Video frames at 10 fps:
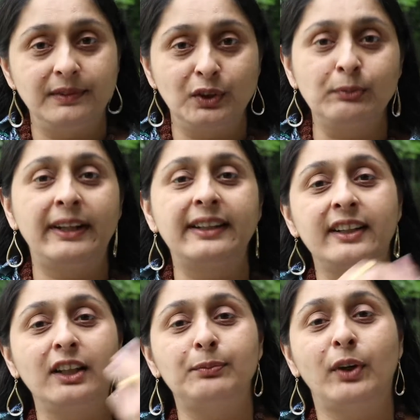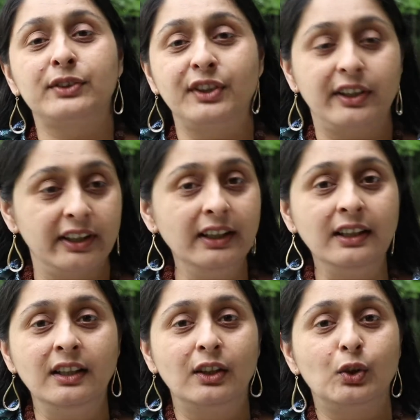You might get an opportunity
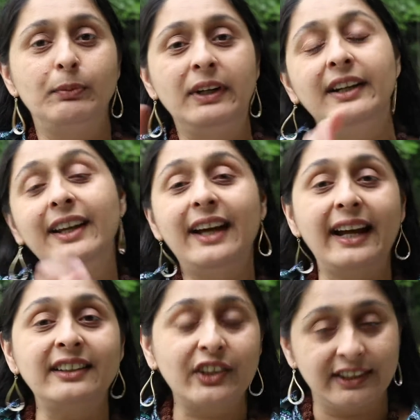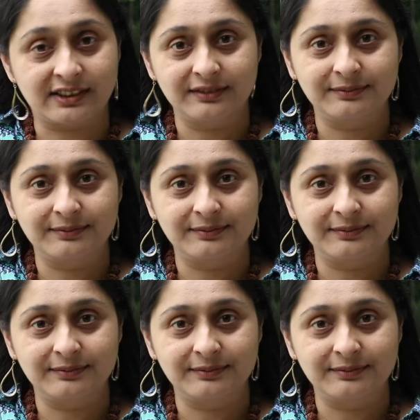to be leading actress.